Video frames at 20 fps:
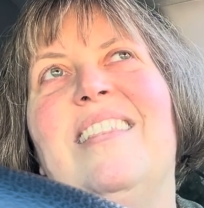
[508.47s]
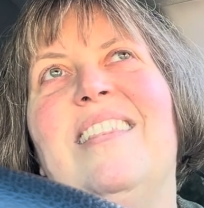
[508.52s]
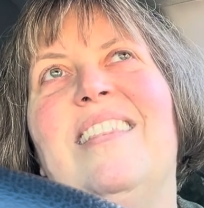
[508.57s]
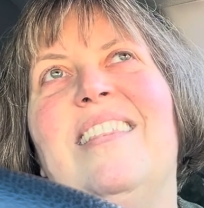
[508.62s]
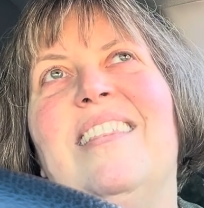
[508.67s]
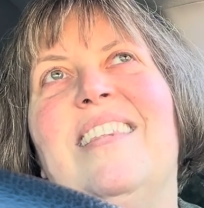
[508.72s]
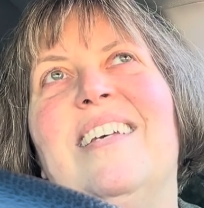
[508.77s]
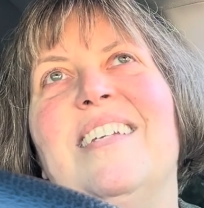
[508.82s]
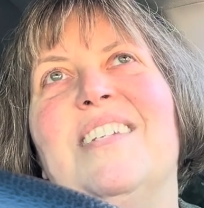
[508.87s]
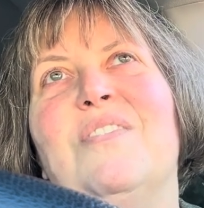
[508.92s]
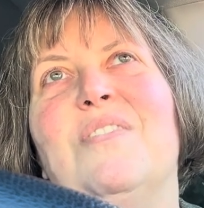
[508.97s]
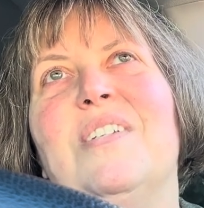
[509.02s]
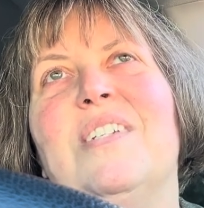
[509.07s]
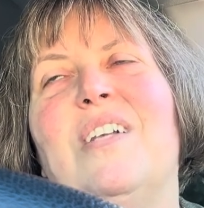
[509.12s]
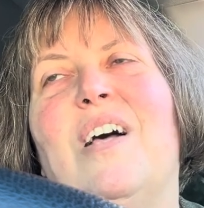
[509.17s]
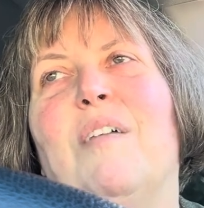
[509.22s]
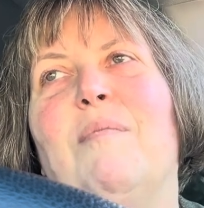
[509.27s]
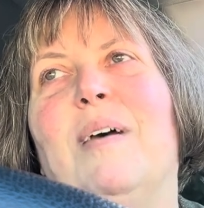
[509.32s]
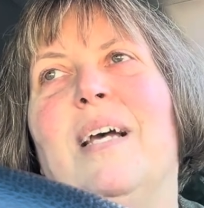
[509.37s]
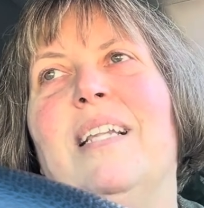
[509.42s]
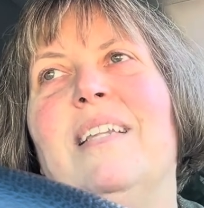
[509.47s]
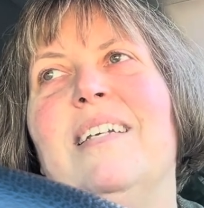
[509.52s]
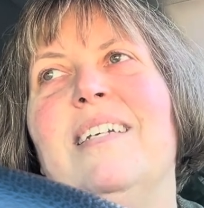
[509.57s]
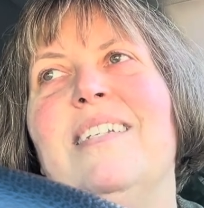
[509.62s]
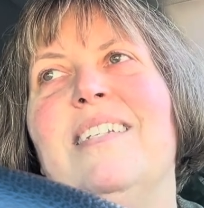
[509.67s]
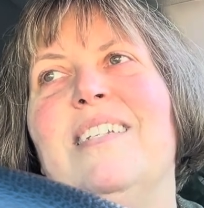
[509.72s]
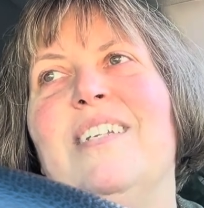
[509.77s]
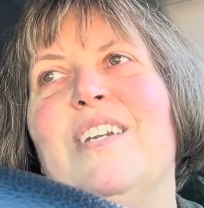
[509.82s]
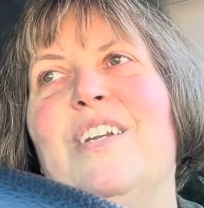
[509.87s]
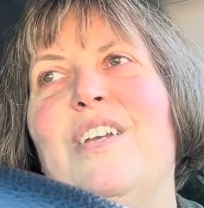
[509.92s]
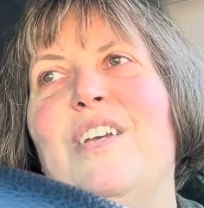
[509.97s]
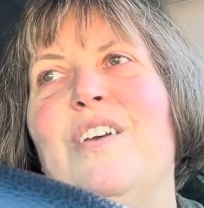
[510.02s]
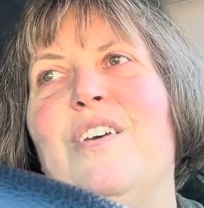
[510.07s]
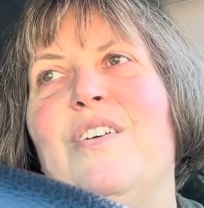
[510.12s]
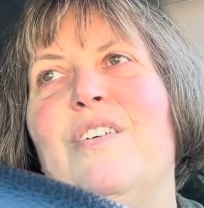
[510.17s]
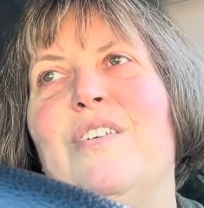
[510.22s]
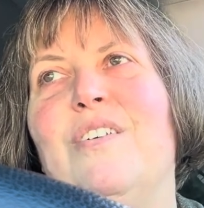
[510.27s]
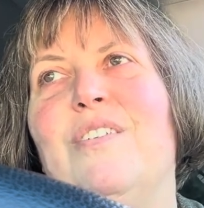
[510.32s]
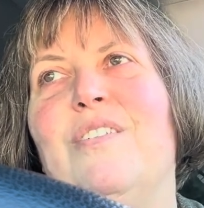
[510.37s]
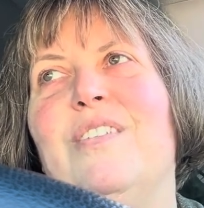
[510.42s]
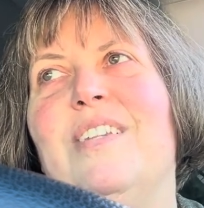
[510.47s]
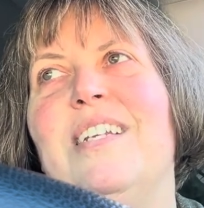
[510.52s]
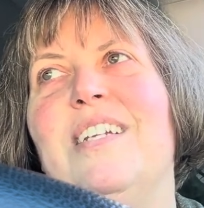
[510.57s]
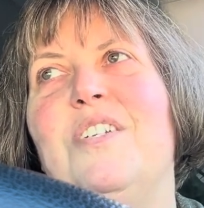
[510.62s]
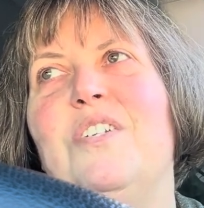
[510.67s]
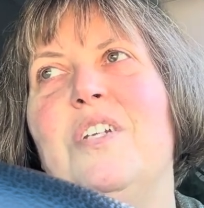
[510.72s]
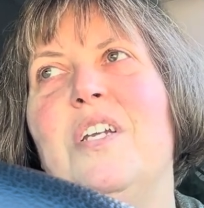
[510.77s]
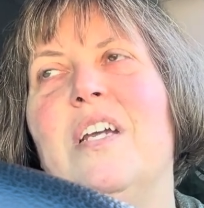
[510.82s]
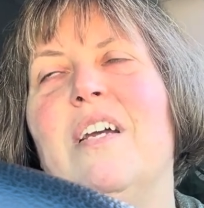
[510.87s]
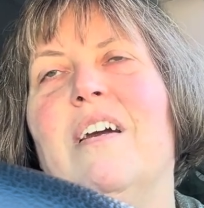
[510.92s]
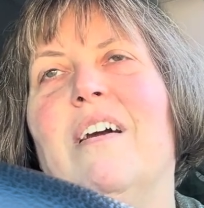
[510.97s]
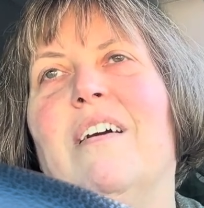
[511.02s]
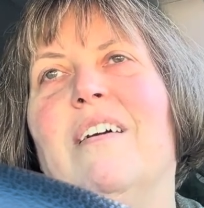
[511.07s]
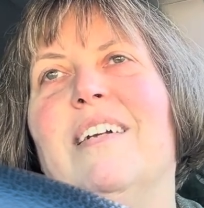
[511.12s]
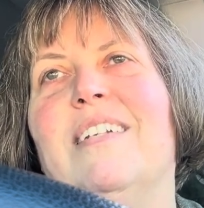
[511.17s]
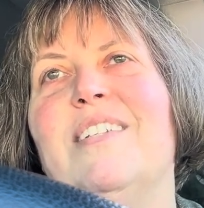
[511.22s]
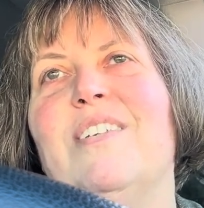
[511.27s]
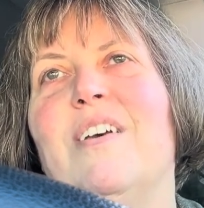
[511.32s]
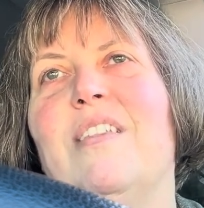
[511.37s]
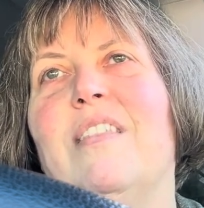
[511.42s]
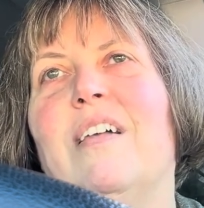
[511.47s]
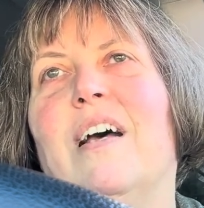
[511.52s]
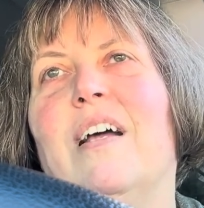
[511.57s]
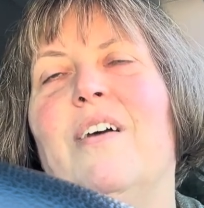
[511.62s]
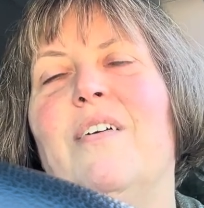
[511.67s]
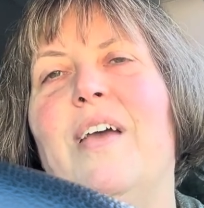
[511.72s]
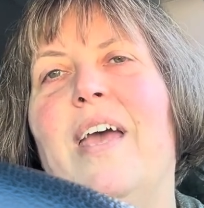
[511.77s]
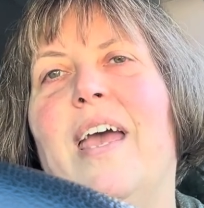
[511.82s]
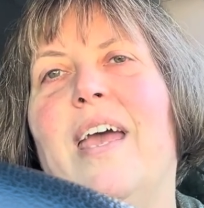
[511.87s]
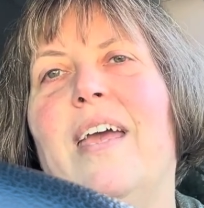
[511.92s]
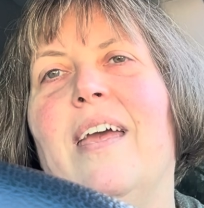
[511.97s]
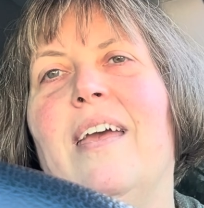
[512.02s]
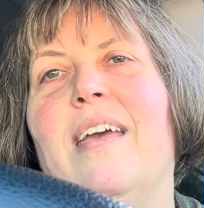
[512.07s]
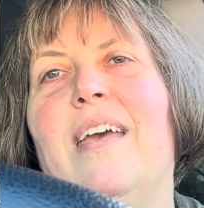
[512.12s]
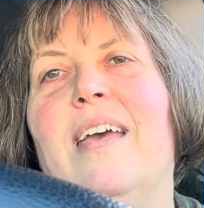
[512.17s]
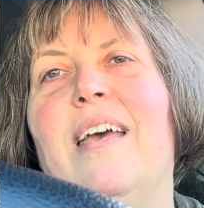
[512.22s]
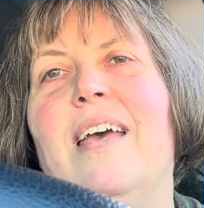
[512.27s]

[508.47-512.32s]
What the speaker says: This was on my list to do this year, and so I thought, okay,